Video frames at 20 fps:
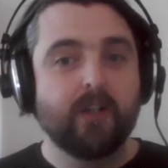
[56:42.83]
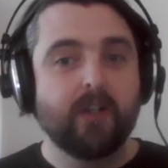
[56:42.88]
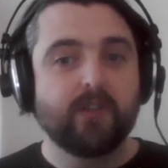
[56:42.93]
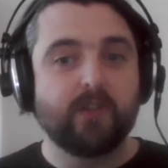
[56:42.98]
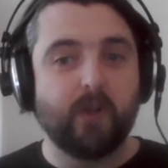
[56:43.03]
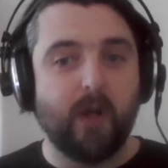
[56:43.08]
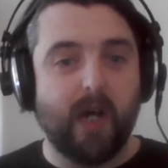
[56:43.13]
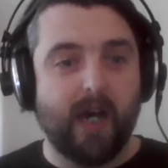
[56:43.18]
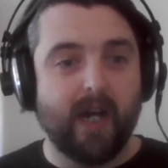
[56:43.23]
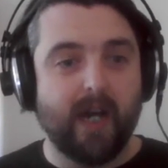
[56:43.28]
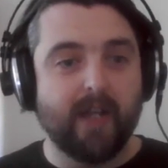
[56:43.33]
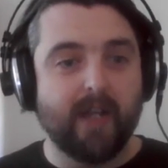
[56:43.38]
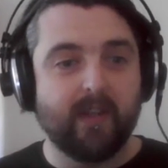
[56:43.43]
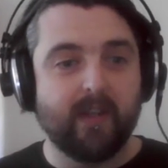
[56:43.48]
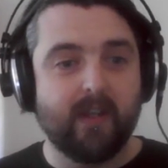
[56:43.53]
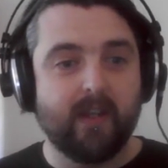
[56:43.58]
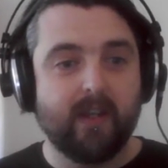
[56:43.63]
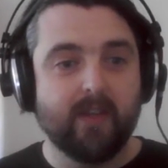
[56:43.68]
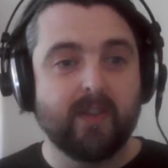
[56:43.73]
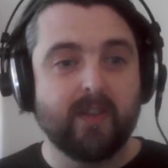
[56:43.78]
So
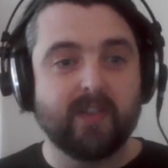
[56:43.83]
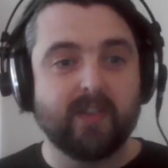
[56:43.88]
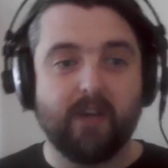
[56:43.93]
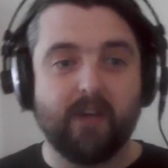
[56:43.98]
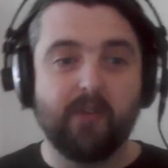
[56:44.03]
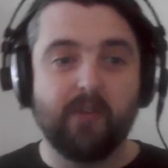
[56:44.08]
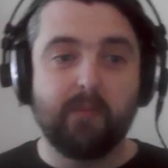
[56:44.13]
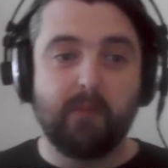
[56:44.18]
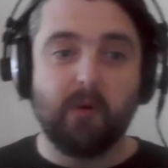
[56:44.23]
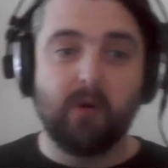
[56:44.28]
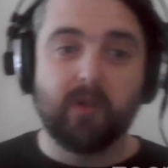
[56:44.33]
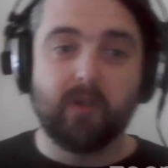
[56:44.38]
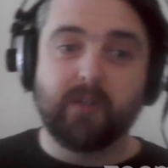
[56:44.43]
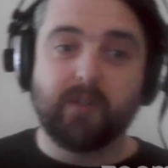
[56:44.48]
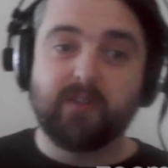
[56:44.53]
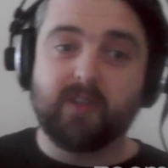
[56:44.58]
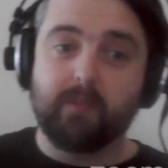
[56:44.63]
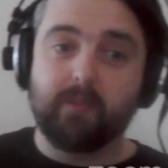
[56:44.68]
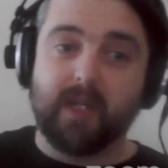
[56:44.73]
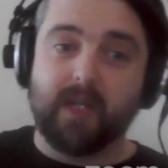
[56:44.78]
either the South Pole
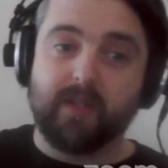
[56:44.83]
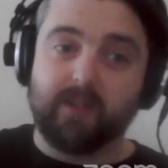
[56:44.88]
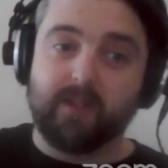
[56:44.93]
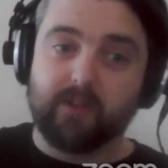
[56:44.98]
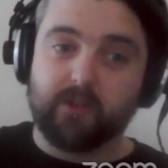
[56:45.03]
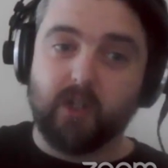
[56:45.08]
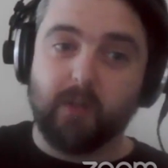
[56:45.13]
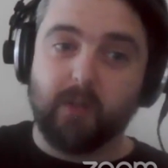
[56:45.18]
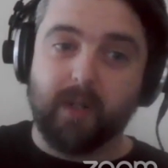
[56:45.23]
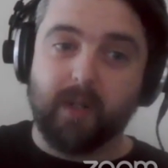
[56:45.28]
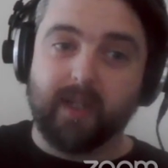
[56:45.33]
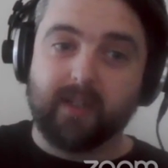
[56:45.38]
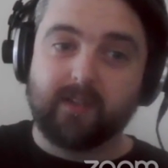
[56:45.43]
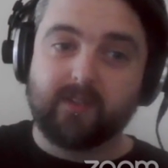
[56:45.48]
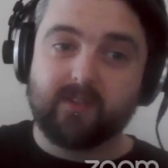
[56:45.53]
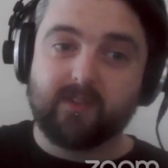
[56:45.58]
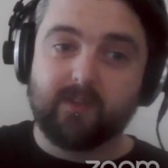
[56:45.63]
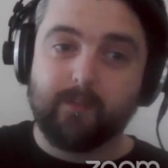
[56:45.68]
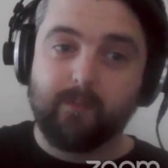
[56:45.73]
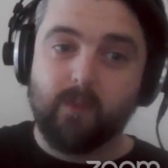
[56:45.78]
used to be in the
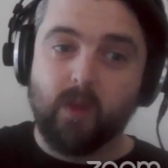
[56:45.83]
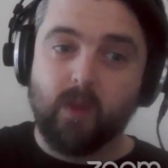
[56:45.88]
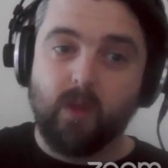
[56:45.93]
tropics,